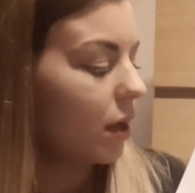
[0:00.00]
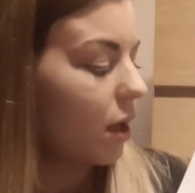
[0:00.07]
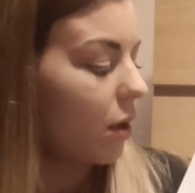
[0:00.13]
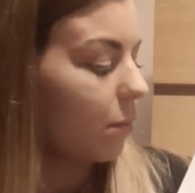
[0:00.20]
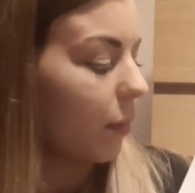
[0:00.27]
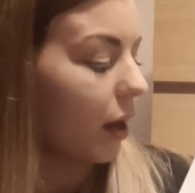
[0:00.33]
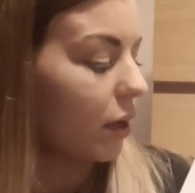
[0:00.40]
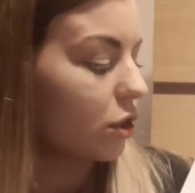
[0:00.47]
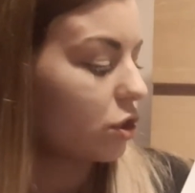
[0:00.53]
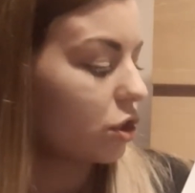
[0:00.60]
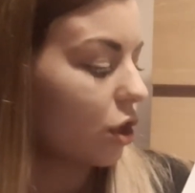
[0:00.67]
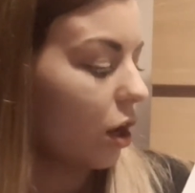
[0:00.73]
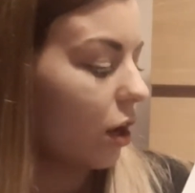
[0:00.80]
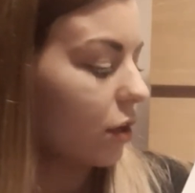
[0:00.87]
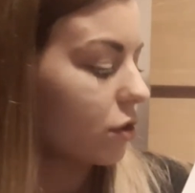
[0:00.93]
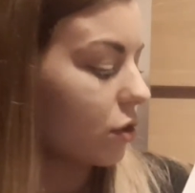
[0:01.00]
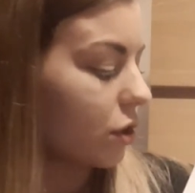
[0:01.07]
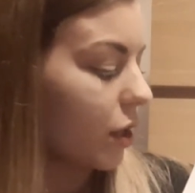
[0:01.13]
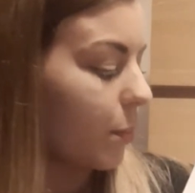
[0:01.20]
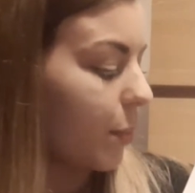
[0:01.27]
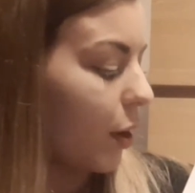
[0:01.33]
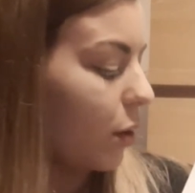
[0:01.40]
my shirt's on a
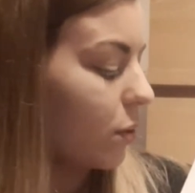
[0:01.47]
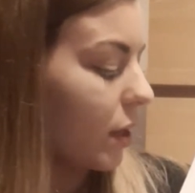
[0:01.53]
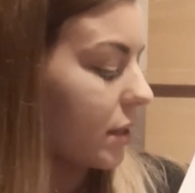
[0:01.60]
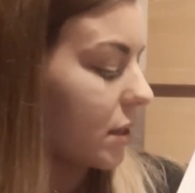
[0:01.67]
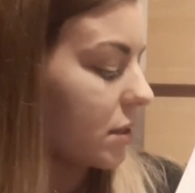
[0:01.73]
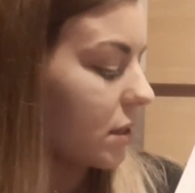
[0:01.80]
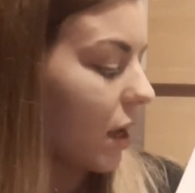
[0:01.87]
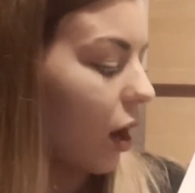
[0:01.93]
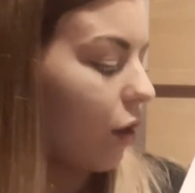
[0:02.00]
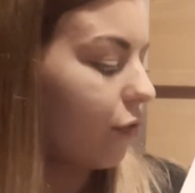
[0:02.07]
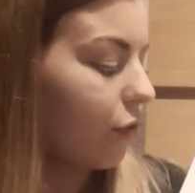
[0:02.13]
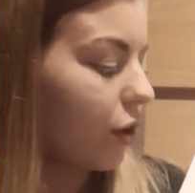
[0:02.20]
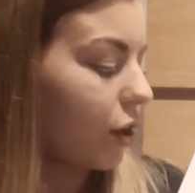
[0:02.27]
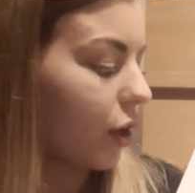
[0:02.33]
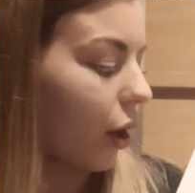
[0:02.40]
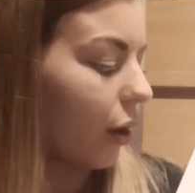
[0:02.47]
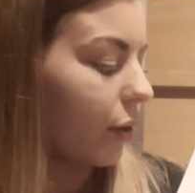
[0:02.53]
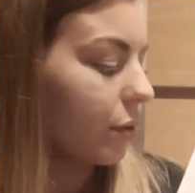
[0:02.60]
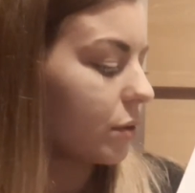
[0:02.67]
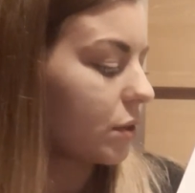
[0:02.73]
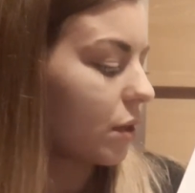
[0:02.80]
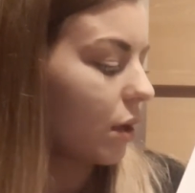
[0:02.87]
boat as a sail for a
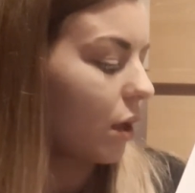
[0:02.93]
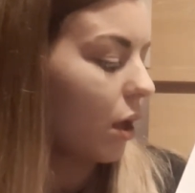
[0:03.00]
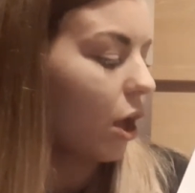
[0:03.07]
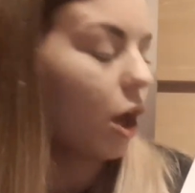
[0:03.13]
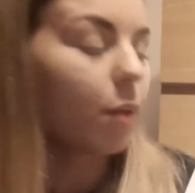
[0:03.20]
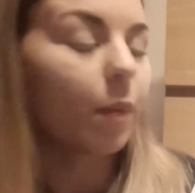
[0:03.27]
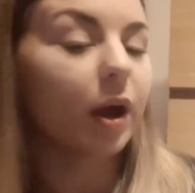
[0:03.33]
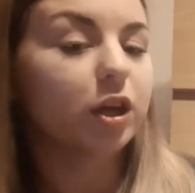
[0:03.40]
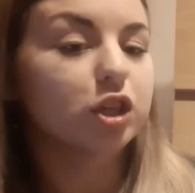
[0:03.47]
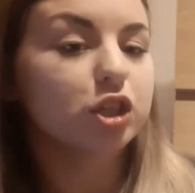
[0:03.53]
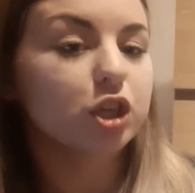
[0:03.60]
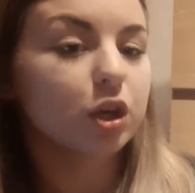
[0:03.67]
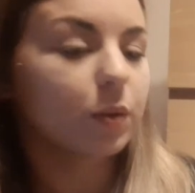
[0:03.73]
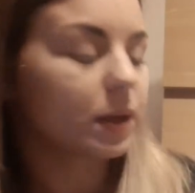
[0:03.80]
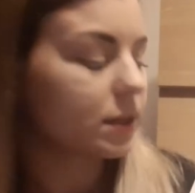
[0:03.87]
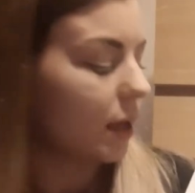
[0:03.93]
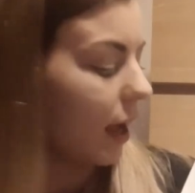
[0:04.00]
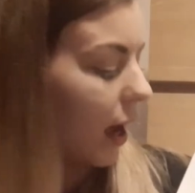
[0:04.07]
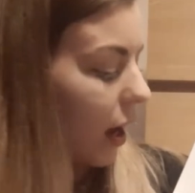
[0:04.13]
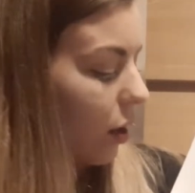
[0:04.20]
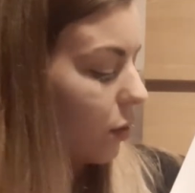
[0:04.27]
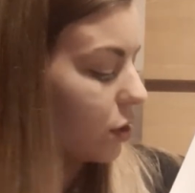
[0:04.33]
goat, my shoe is a
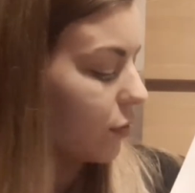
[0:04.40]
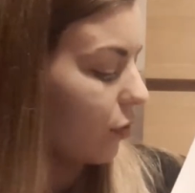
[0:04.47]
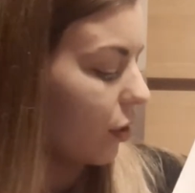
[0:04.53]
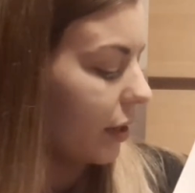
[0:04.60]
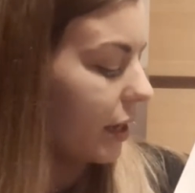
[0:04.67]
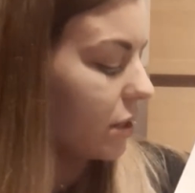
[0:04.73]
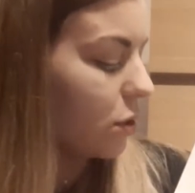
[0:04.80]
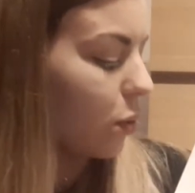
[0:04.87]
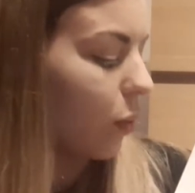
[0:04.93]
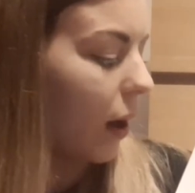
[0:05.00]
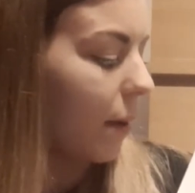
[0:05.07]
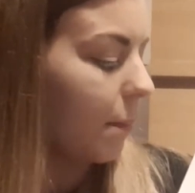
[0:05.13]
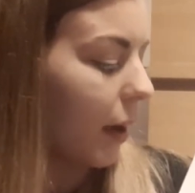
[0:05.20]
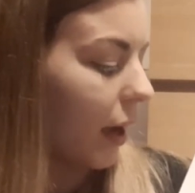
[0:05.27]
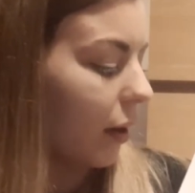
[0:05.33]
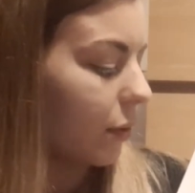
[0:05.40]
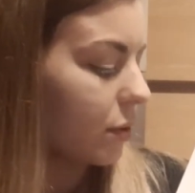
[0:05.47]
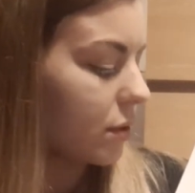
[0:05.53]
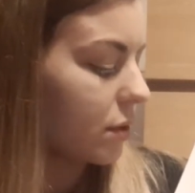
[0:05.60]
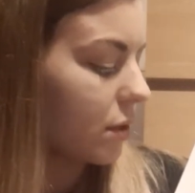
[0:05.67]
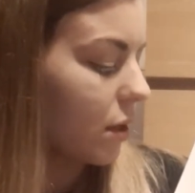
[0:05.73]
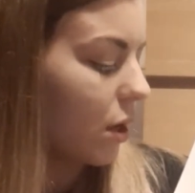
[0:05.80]
house for a little white
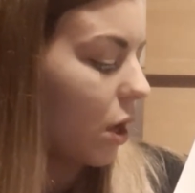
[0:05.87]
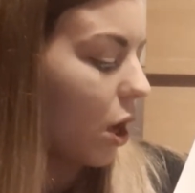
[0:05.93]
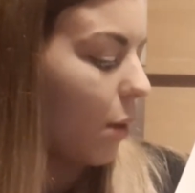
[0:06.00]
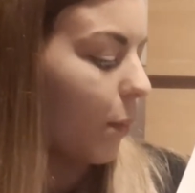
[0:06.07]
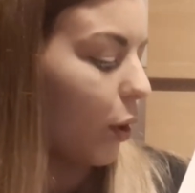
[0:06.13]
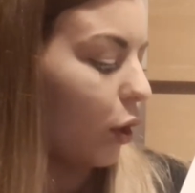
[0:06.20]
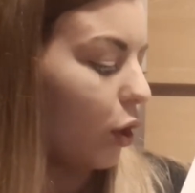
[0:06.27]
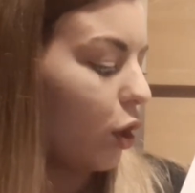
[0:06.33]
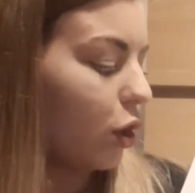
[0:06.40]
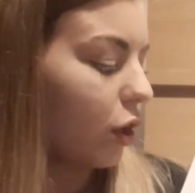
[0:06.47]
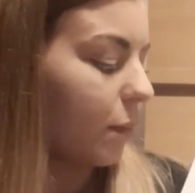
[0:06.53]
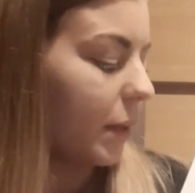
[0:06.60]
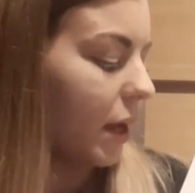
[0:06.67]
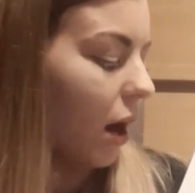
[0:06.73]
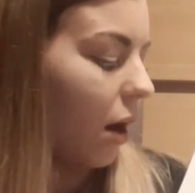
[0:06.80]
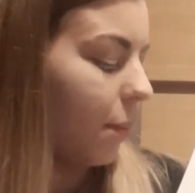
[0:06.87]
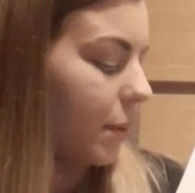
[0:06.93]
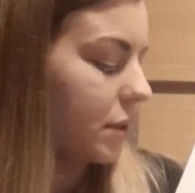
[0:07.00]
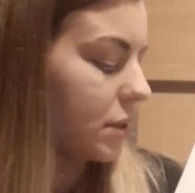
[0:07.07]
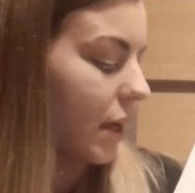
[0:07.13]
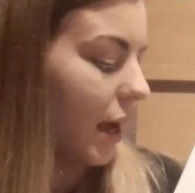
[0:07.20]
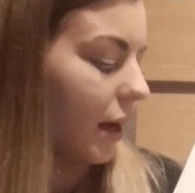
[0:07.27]
mouse, but look me up
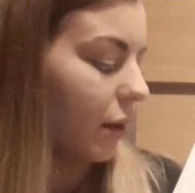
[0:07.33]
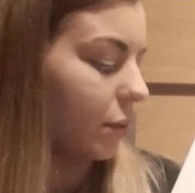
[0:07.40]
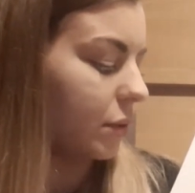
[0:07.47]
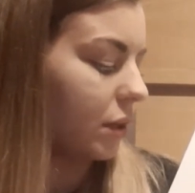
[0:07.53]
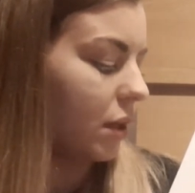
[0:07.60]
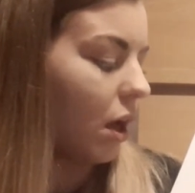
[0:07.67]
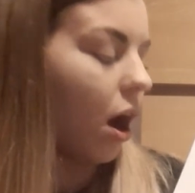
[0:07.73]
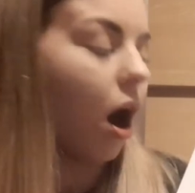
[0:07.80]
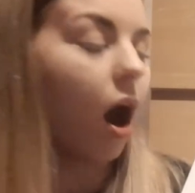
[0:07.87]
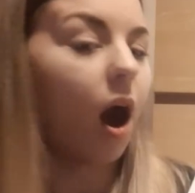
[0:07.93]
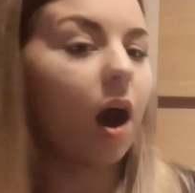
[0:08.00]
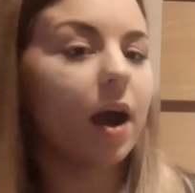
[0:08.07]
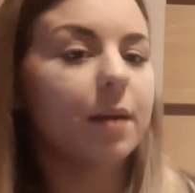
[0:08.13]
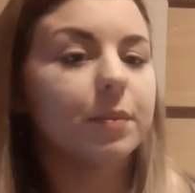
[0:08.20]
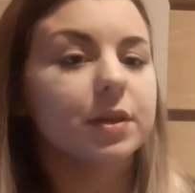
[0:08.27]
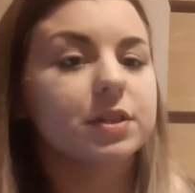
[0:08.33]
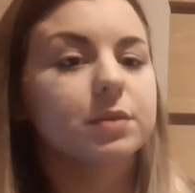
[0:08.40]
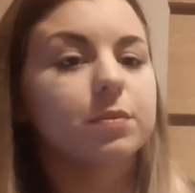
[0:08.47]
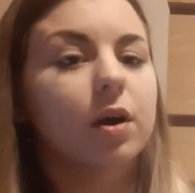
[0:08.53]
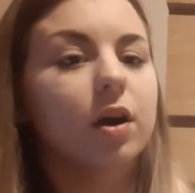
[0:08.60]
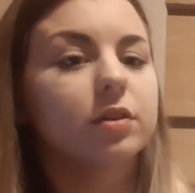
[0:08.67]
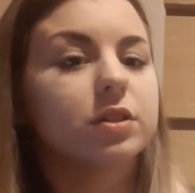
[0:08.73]
and down, I'm the
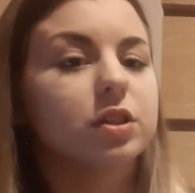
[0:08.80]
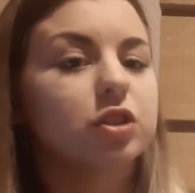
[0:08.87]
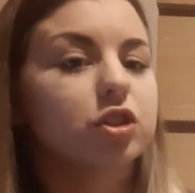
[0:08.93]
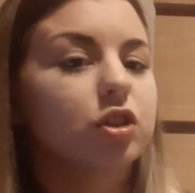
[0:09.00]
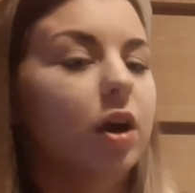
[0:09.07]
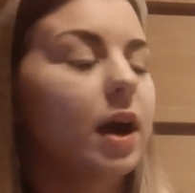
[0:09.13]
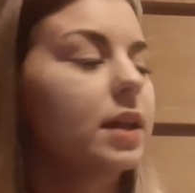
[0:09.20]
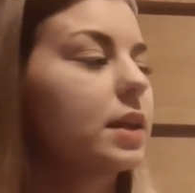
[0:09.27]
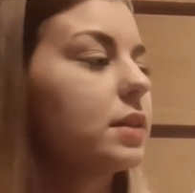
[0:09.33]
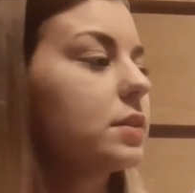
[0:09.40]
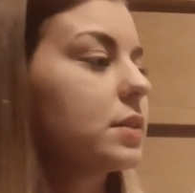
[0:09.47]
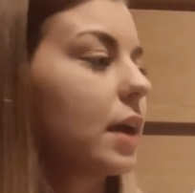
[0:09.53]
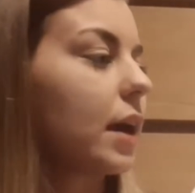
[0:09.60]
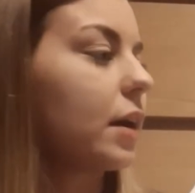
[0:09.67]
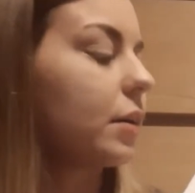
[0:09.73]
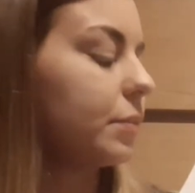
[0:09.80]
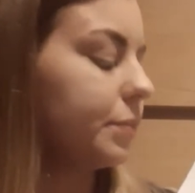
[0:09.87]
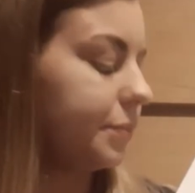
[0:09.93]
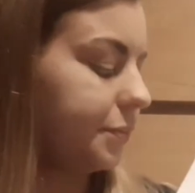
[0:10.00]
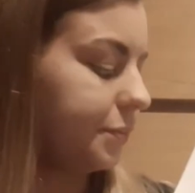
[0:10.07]
smartest giant in town."